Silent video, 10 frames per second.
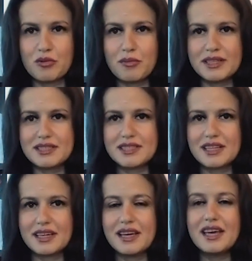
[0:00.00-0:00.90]
commence
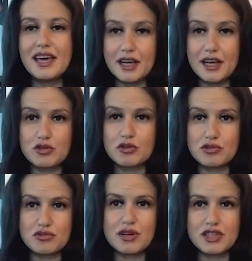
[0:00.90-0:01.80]
actual
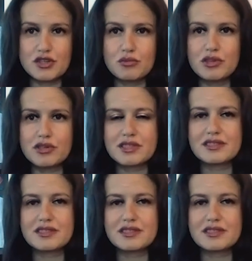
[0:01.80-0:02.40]
construction works.